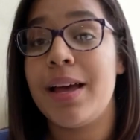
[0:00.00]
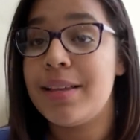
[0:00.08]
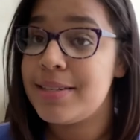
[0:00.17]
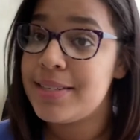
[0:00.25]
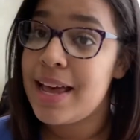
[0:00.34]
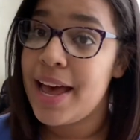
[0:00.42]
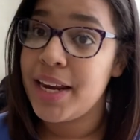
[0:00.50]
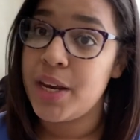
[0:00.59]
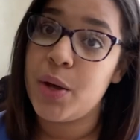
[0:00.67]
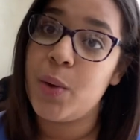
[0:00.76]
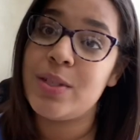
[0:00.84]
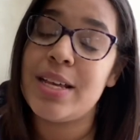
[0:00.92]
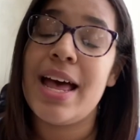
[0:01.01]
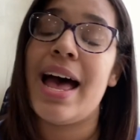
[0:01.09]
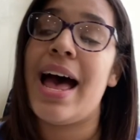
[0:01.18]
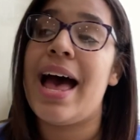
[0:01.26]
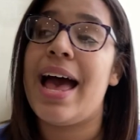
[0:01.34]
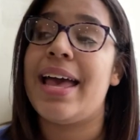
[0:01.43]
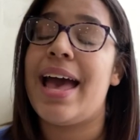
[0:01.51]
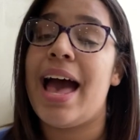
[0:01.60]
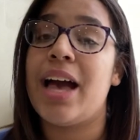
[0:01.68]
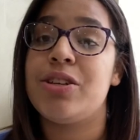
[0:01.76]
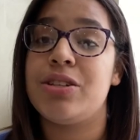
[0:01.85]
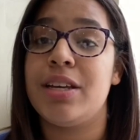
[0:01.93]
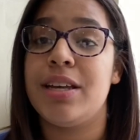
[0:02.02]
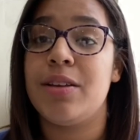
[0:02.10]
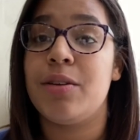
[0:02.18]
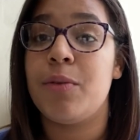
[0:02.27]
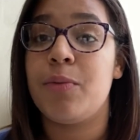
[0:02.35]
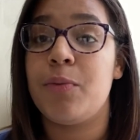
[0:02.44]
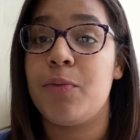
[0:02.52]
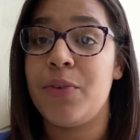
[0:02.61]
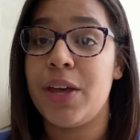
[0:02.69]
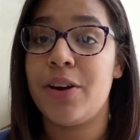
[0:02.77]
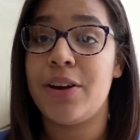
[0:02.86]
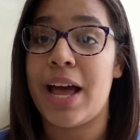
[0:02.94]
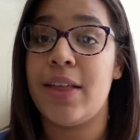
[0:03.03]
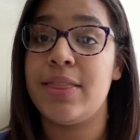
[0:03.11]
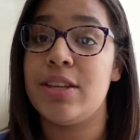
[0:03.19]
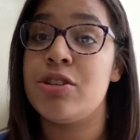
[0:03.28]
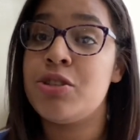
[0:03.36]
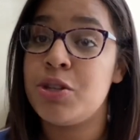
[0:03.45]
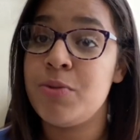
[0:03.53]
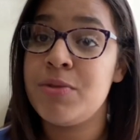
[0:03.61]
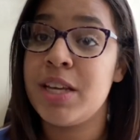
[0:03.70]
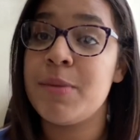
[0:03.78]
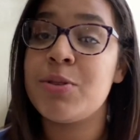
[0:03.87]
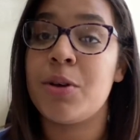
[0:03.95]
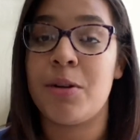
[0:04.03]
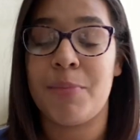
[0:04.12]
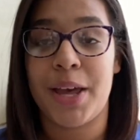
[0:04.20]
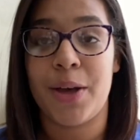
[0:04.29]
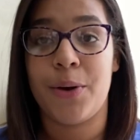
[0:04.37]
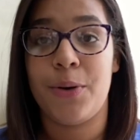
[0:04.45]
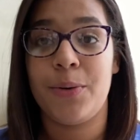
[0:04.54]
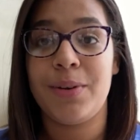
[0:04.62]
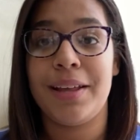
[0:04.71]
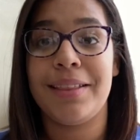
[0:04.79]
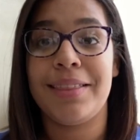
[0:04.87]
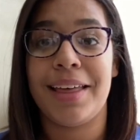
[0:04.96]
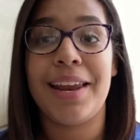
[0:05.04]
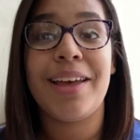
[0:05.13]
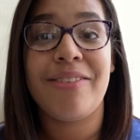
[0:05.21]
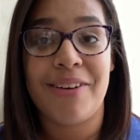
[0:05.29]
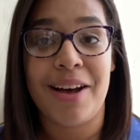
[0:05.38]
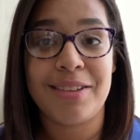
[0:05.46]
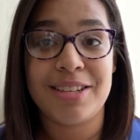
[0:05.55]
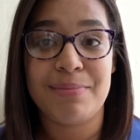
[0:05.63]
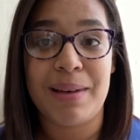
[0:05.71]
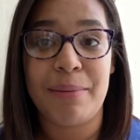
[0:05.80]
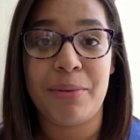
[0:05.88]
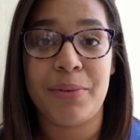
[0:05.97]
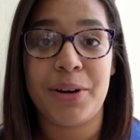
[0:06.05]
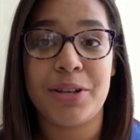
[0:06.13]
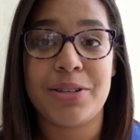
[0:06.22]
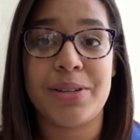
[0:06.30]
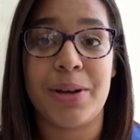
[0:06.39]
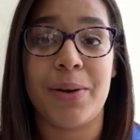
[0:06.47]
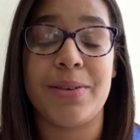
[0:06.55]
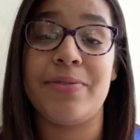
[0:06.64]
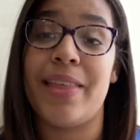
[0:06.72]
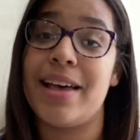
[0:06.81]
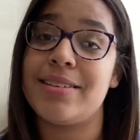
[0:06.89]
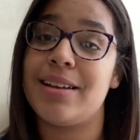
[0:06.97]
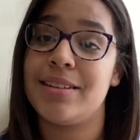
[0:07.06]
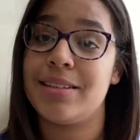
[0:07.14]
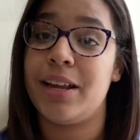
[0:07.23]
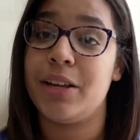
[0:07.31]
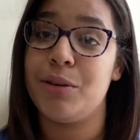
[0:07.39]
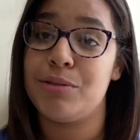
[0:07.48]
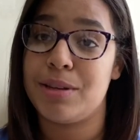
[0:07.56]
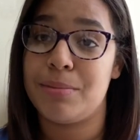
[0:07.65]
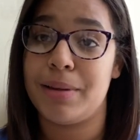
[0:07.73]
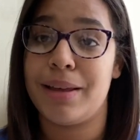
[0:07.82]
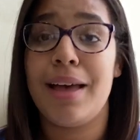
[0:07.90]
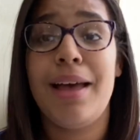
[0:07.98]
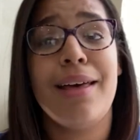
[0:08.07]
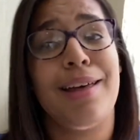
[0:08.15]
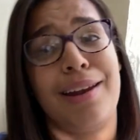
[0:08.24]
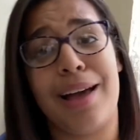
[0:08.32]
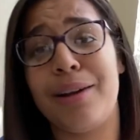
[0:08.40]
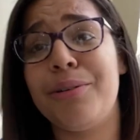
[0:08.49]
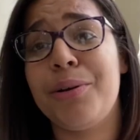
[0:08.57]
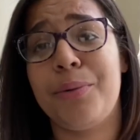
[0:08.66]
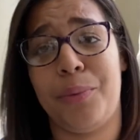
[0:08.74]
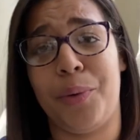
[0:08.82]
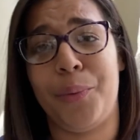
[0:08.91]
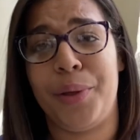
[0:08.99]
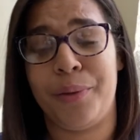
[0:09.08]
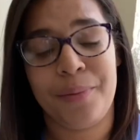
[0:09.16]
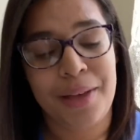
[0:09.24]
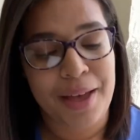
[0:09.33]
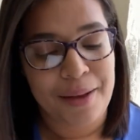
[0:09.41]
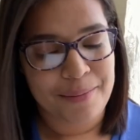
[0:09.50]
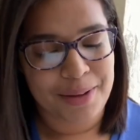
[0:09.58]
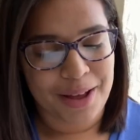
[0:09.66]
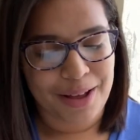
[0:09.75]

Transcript: side note, I actually figured out these two tips on my own, and then I found this Bible verse. So if that's not telling you something, then I don't know what will. But